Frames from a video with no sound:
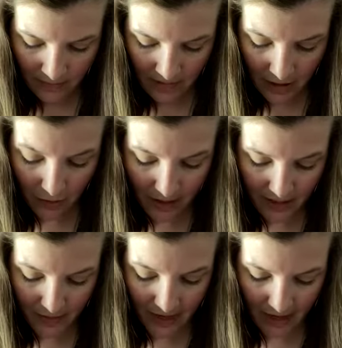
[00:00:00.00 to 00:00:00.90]
Otherwise,
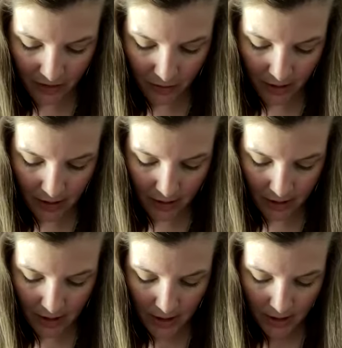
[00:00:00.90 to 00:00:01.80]
my hot glue gun
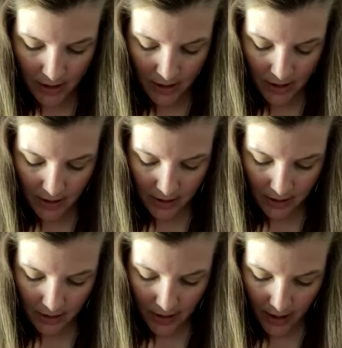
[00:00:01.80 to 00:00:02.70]
is
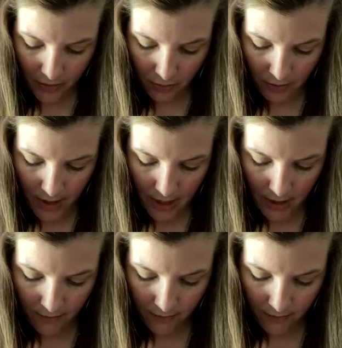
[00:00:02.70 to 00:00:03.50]
still at the ready.